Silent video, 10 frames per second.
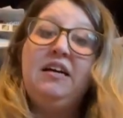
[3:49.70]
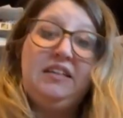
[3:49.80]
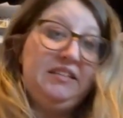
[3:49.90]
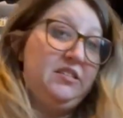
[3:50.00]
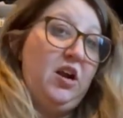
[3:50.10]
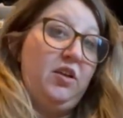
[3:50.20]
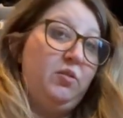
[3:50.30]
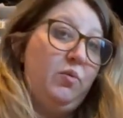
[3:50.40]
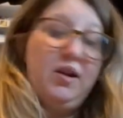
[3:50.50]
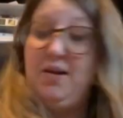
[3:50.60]
is not the
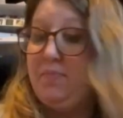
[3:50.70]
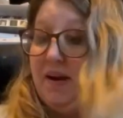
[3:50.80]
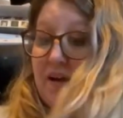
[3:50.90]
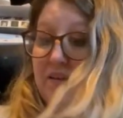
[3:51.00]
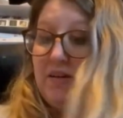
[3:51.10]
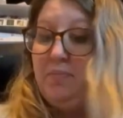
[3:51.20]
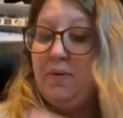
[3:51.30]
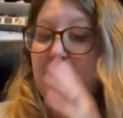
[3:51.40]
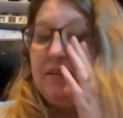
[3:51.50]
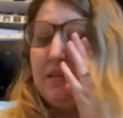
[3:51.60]
one I pick,
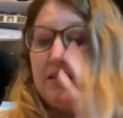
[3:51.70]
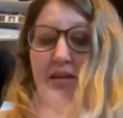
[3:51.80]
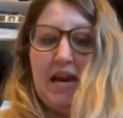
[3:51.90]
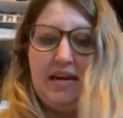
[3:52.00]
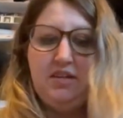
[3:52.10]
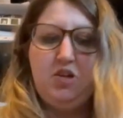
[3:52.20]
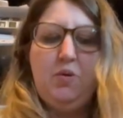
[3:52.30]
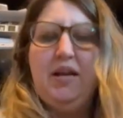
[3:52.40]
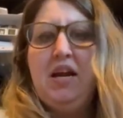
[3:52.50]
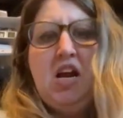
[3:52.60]
but I can do
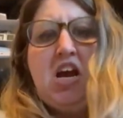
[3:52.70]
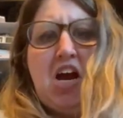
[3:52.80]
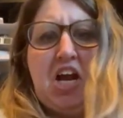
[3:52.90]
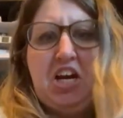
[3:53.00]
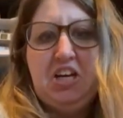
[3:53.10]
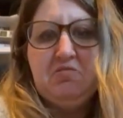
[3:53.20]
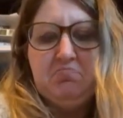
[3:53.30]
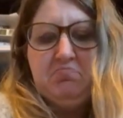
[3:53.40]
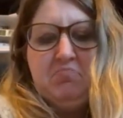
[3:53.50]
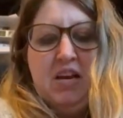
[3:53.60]
it.
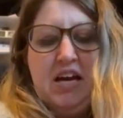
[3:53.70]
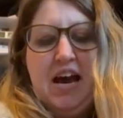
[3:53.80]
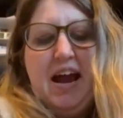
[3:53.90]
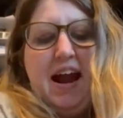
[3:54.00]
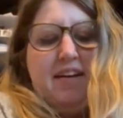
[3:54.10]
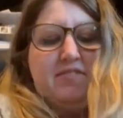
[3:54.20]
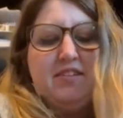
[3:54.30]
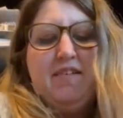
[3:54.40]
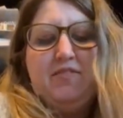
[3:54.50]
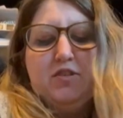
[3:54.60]
I have
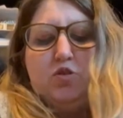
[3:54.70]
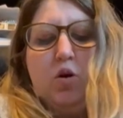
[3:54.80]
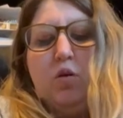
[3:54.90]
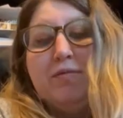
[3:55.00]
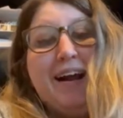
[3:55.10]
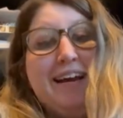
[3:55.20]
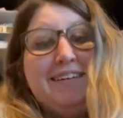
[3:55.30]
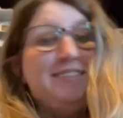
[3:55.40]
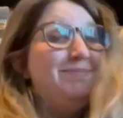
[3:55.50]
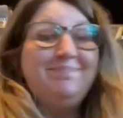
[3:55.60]
self-control,
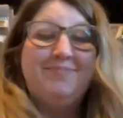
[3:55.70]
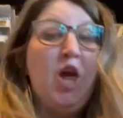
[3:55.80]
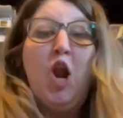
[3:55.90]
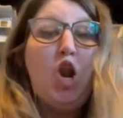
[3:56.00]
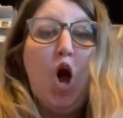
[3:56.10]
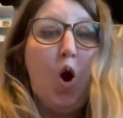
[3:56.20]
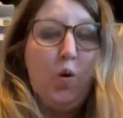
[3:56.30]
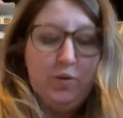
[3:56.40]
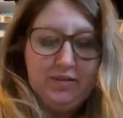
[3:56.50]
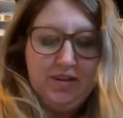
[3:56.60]
right?
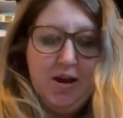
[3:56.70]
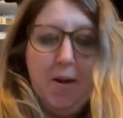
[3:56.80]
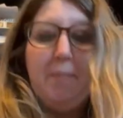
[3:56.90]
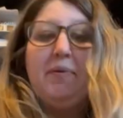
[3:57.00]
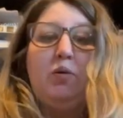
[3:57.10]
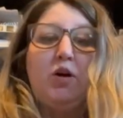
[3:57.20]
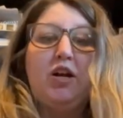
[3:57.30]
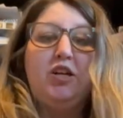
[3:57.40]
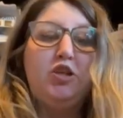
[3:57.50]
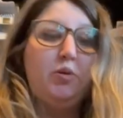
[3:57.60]
But we're
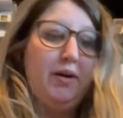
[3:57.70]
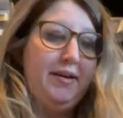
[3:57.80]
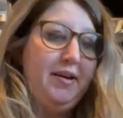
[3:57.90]
gonna do it.